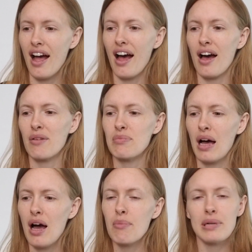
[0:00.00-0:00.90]

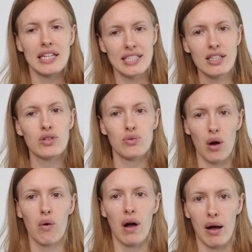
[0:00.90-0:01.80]
But I did
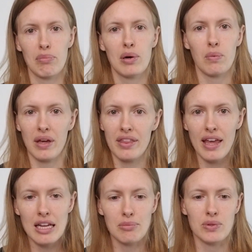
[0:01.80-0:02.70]
grow up with
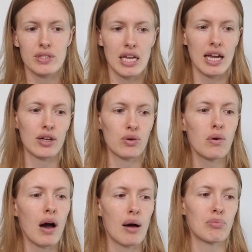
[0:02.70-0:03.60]
animals, and I
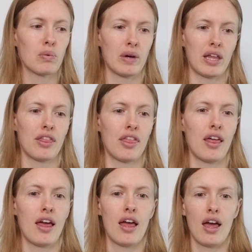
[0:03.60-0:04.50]
grew up with
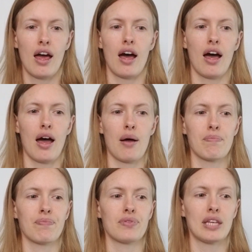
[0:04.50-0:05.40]

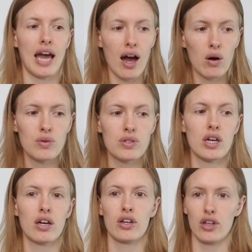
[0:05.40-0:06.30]
cows,
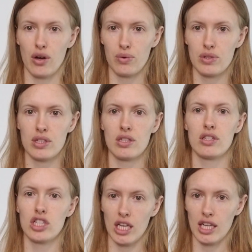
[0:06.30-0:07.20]
goats,
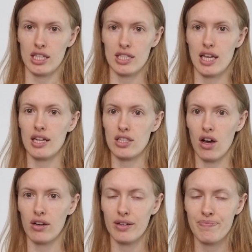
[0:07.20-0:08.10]
chickens, and a dog.